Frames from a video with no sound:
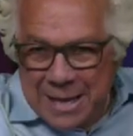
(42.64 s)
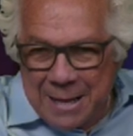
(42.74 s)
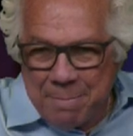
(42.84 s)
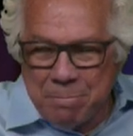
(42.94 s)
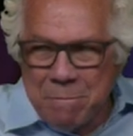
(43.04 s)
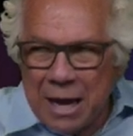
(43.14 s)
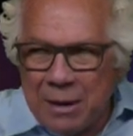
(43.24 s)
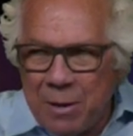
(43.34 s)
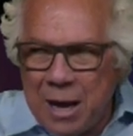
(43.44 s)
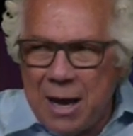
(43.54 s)
Market
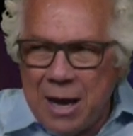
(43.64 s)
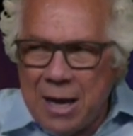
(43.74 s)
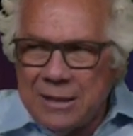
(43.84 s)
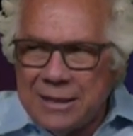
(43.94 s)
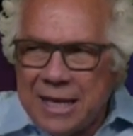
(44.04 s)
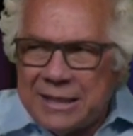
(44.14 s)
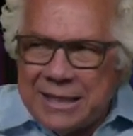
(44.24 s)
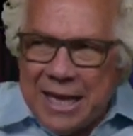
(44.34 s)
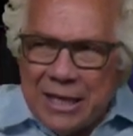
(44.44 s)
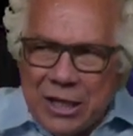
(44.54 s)
wise, let's
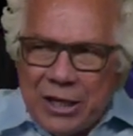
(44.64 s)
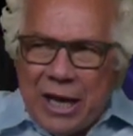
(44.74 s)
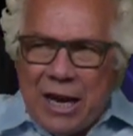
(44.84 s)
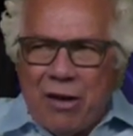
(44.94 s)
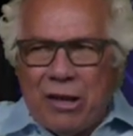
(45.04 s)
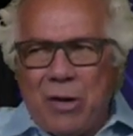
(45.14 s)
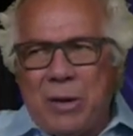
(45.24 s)
take a look at it out here.